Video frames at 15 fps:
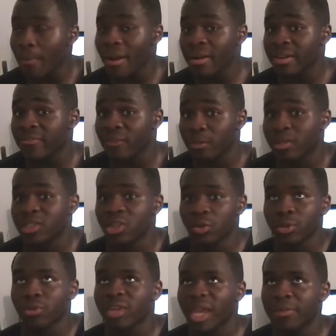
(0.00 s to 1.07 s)
about it from the
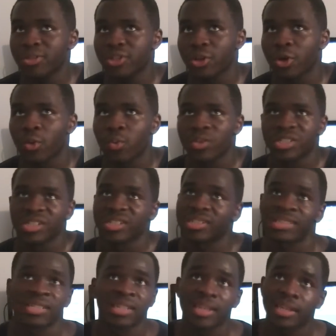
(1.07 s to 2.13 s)
Tokyo Game Show, which
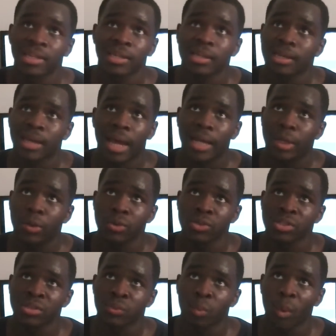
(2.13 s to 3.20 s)
is God
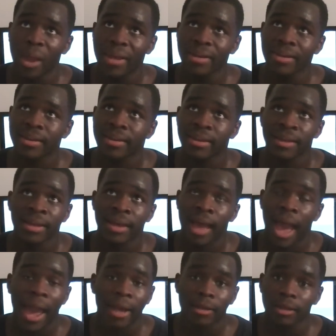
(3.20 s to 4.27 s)
knows when.
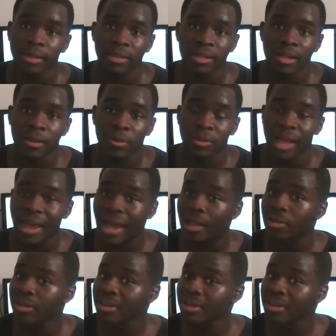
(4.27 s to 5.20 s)
I gotta look it up. I gotta